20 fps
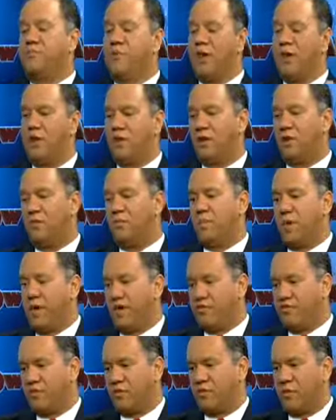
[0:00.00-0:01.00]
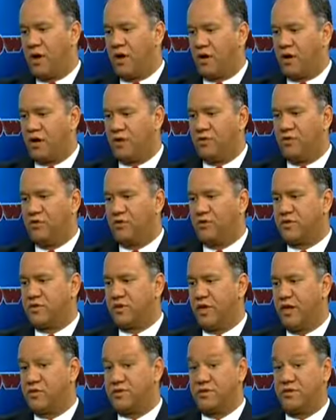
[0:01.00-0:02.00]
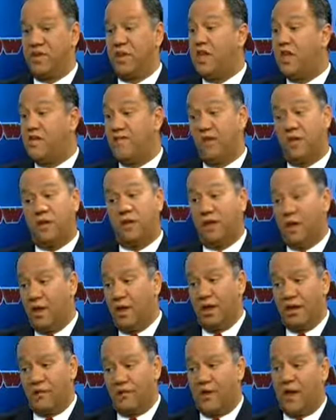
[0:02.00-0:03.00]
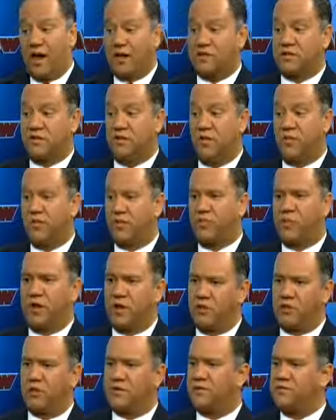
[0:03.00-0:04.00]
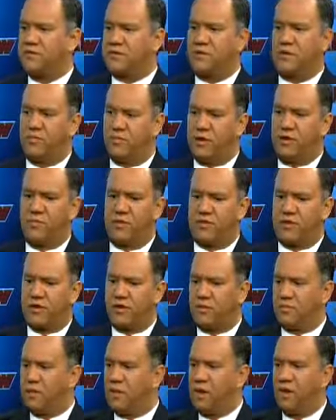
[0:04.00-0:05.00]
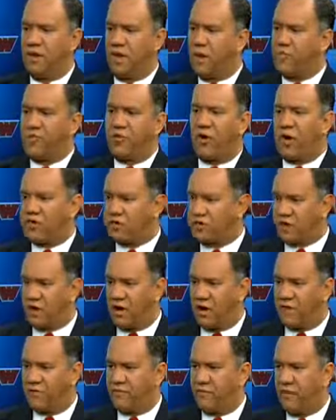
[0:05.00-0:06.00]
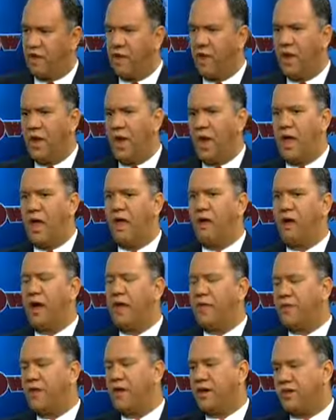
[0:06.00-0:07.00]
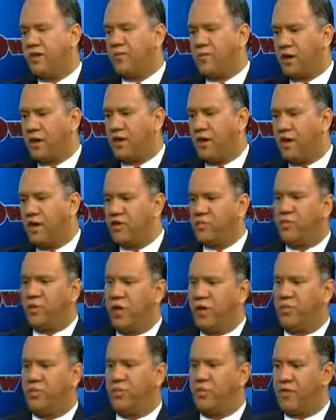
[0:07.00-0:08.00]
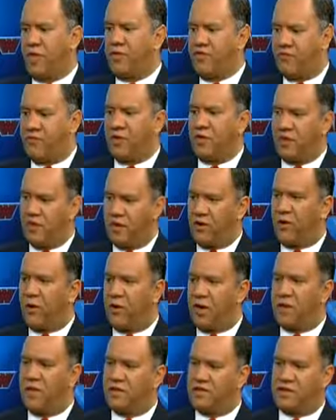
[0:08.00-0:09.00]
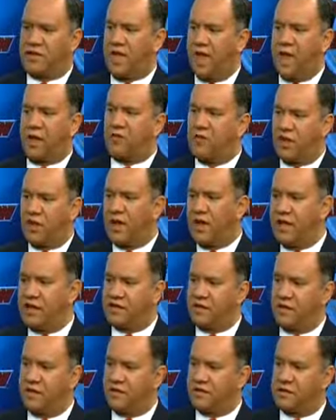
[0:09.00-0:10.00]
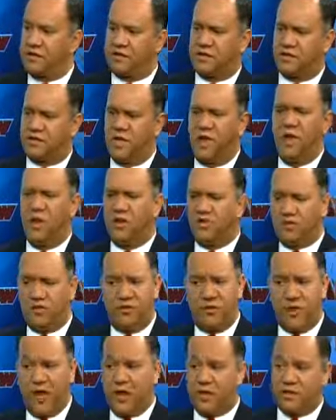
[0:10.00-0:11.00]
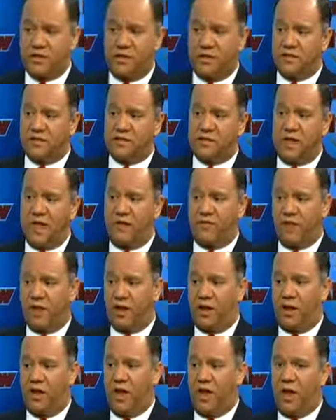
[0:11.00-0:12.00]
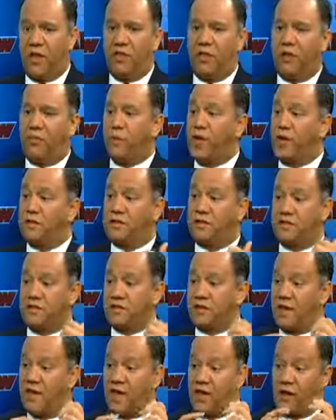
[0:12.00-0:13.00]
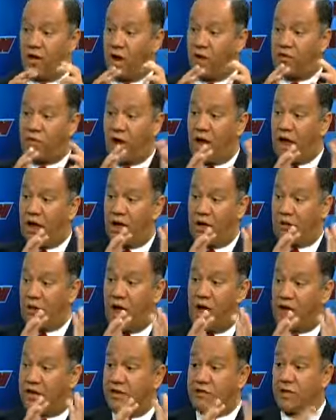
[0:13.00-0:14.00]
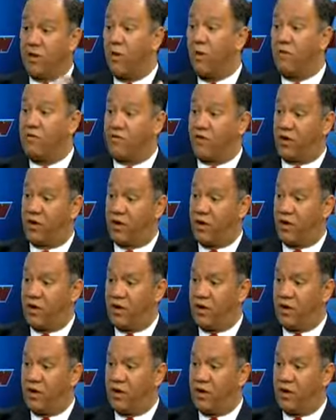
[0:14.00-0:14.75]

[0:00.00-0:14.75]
been on the major American news stations, even Fox News, but it was just a brush off. And I think it's because people, they feel their audience can't relate to this. This is 2007, and they're basically saying Iraq is over.